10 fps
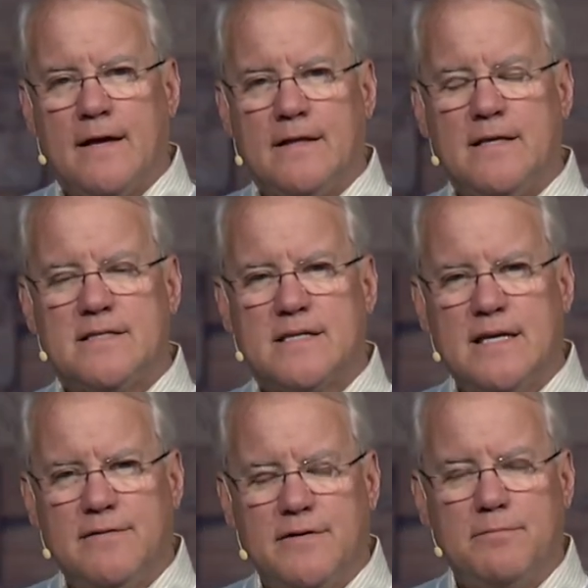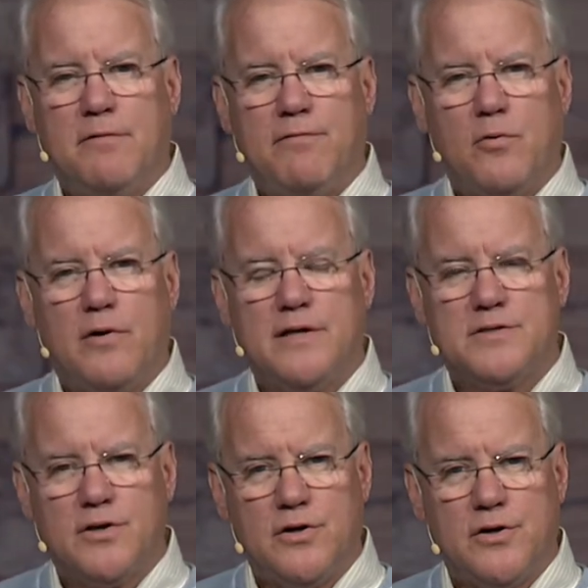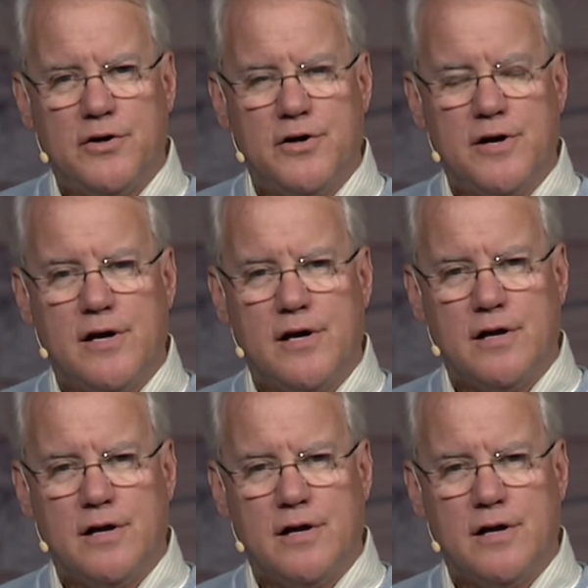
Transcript: that's given before it's earned.